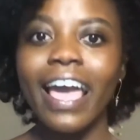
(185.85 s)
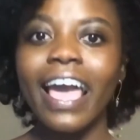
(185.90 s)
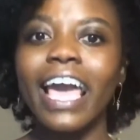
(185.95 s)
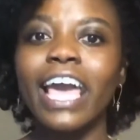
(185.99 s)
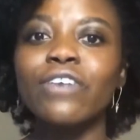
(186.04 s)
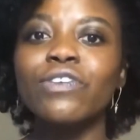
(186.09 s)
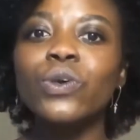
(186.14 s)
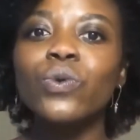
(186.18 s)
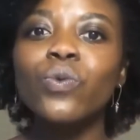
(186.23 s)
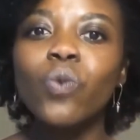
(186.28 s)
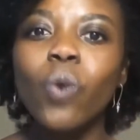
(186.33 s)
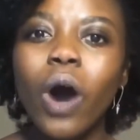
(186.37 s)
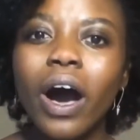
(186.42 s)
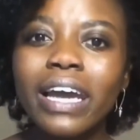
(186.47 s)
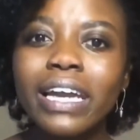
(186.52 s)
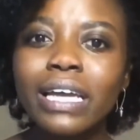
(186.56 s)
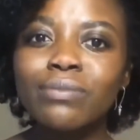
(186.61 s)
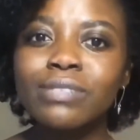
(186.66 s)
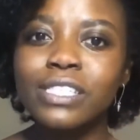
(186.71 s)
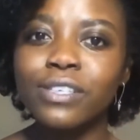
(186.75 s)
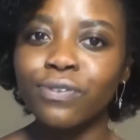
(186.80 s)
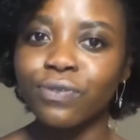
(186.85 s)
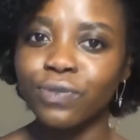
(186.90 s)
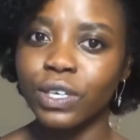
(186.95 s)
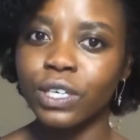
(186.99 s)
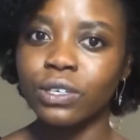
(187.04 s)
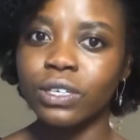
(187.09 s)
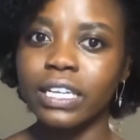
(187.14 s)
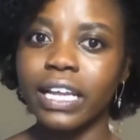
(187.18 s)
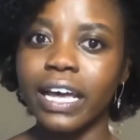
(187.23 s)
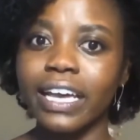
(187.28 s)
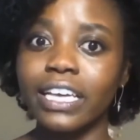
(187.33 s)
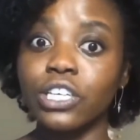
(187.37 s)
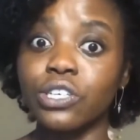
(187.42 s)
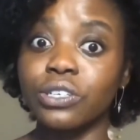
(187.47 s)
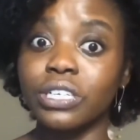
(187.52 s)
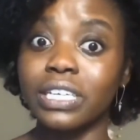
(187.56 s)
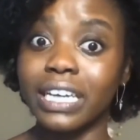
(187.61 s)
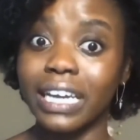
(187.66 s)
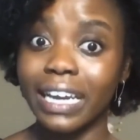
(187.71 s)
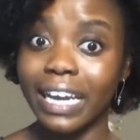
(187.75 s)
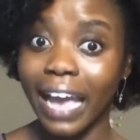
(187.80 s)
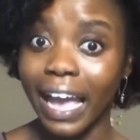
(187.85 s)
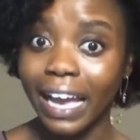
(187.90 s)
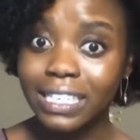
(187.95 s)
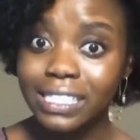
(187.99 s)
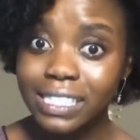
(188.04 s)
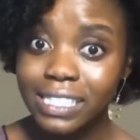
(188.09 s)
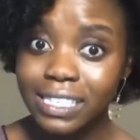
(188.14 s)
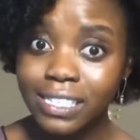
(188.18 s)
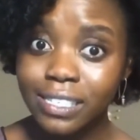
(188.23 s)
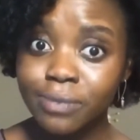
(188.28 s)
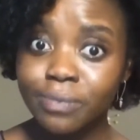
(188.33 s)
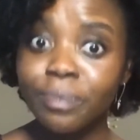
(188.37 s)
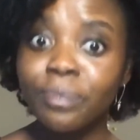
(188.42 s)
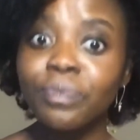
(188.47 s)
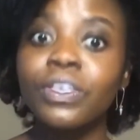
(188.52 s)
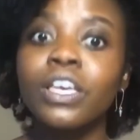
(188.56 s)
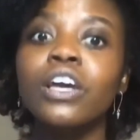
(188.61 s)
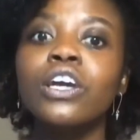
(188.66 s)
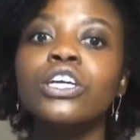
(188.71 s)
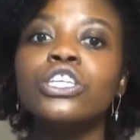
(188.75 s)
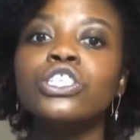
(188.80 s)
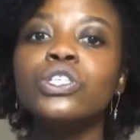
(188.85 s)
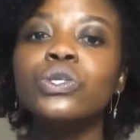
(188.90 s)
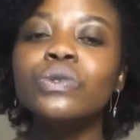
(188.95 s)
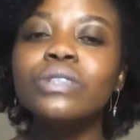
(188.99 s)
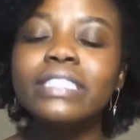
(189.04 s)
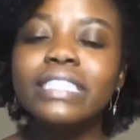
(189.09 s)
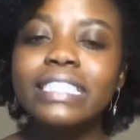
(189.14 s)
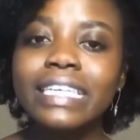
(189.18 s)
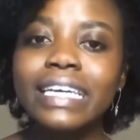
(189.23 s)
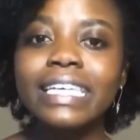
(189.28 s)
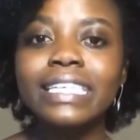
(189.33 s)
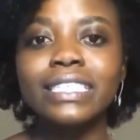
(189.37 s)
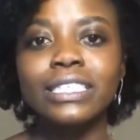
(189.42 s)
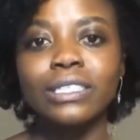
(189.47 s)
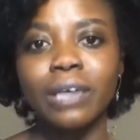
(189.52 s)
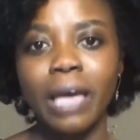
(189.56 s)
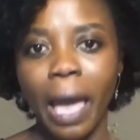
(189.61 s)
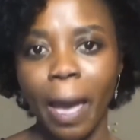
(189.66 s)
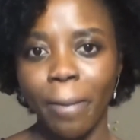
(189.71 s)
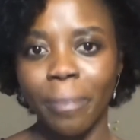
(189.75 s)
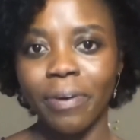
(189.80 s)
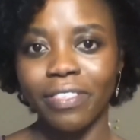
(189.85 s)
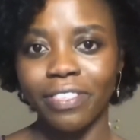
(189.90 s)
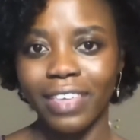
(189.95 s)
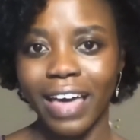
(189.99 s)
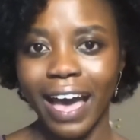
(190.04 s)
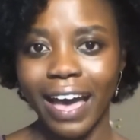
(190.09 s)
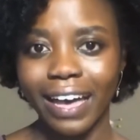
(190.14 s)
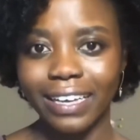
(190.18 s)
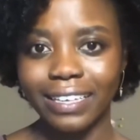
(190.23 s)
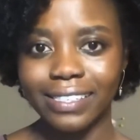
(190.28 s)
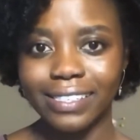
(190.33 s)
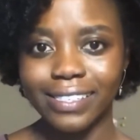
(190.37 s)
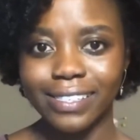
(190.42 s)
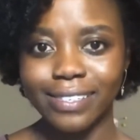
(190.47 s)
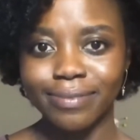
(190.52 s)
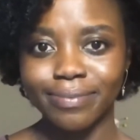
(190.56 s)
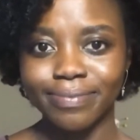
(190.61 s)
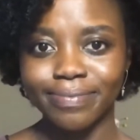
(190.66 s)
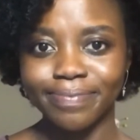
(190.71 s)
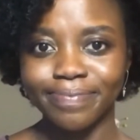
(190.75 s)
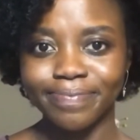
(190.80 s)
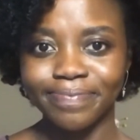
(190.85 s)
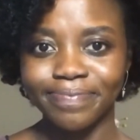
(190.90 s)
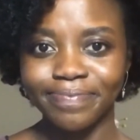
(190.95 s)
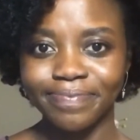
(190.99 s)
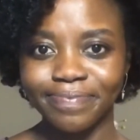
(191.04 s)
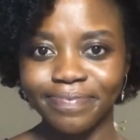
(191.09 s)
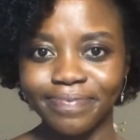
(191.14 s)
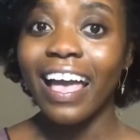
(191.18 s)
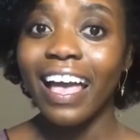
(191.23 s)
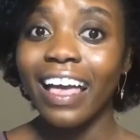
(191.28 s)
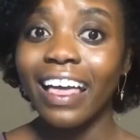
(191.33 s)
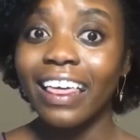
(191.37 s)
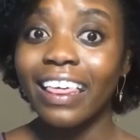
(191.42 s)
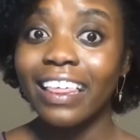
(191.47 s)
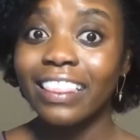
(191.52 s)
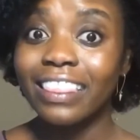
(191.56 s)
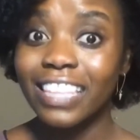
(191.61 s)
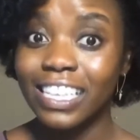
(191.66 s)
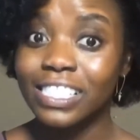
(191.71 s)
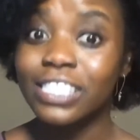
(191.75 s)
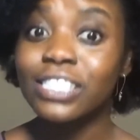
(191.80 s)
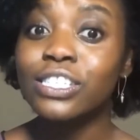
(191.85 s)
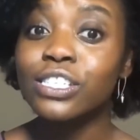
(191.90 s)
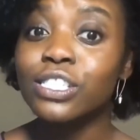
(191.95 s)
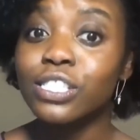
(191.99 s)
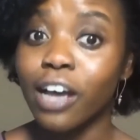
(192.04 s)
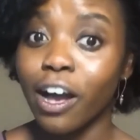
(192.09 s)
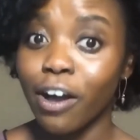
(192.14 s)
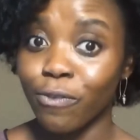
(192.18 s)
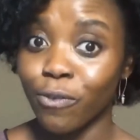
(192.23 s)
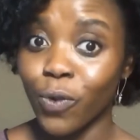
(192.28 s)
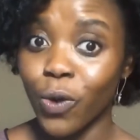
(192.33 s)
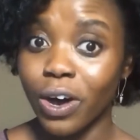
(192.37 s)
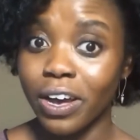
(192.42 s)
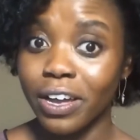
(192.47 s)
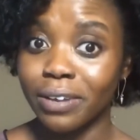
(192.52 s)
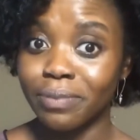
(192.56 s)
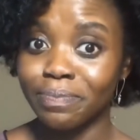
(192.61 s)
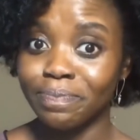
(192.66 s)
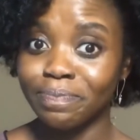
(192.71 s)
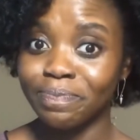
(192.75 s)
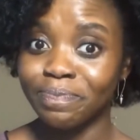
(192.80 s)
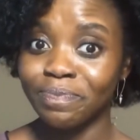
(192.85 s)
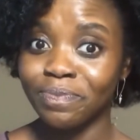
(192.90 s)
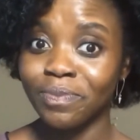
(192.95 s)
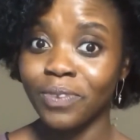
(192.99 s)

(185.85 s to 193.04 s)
If you want him to feel like you're connecting, you need to empathize. This is a tough one.